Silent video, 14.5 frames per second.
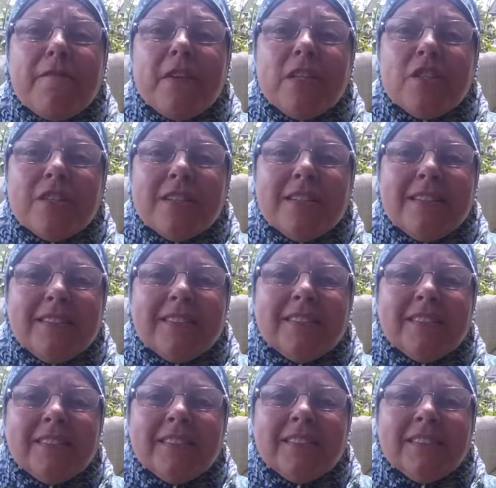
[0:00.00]
vision
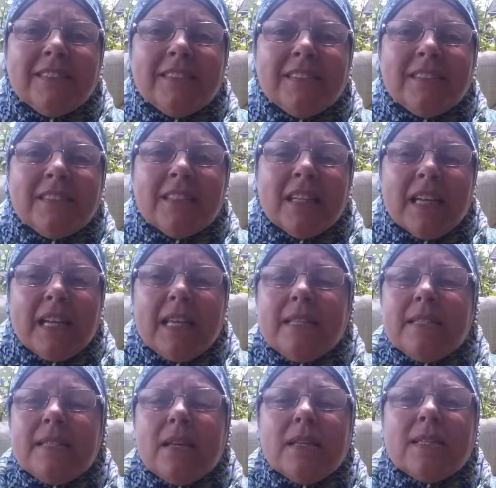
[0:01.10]

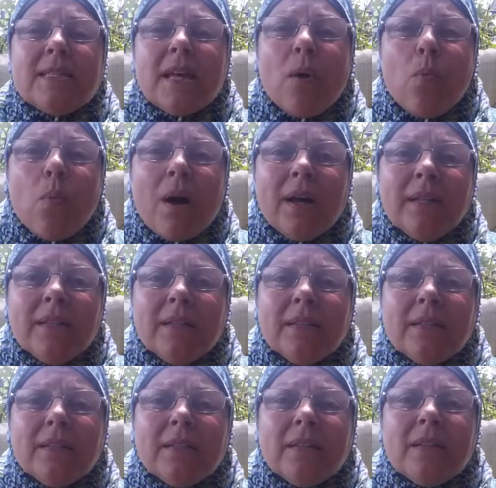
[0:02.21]
is someone
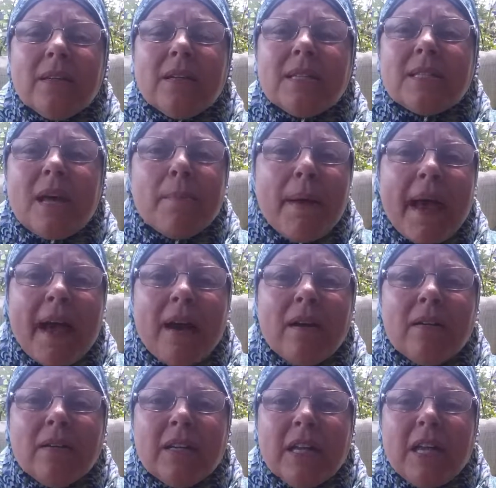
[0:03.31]

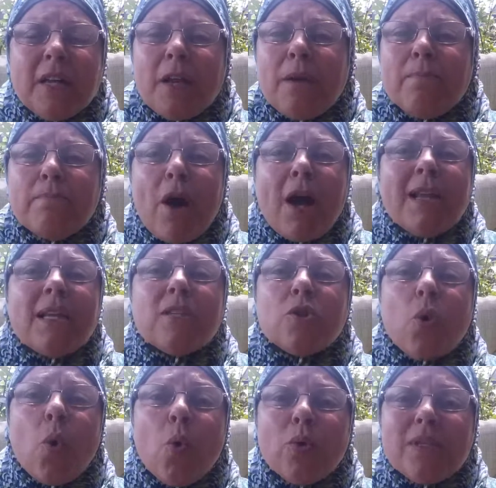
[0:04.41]
somehow can bind us
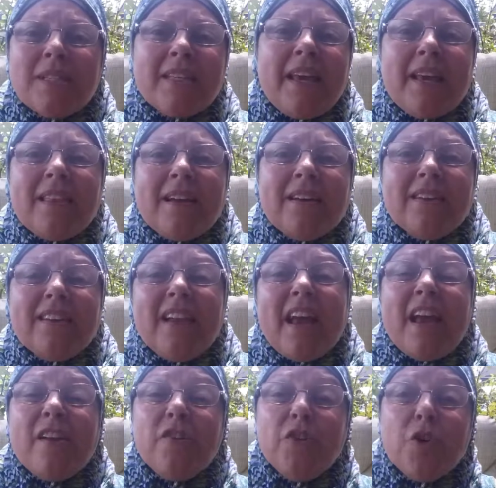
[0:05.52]
all together,
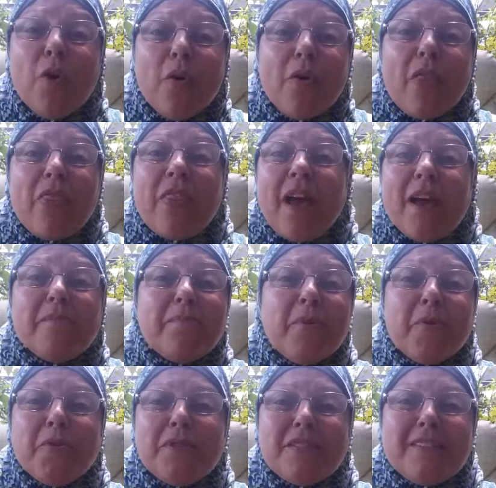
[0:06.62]
and you're that
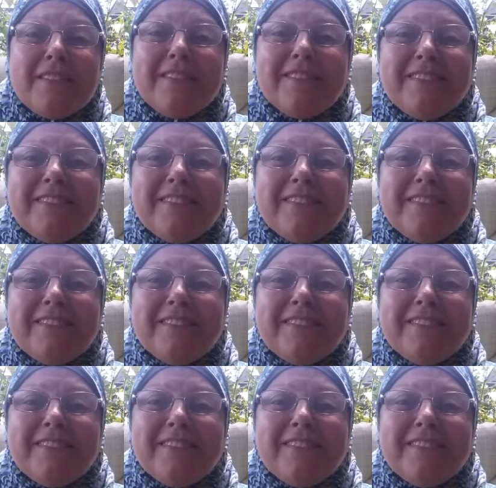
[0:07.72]
person.